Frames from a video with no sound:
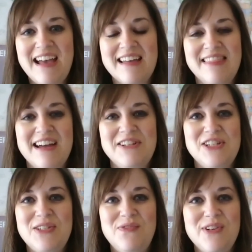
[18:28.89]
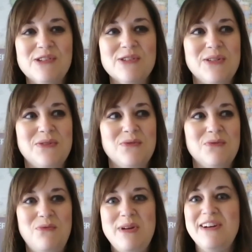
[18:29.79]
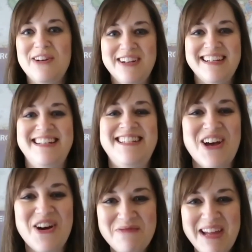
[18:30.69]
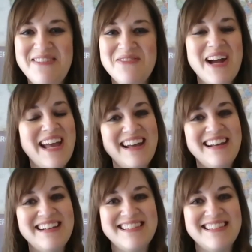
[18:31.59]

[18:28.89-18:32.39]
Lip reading: And that just feels weird in so many ways.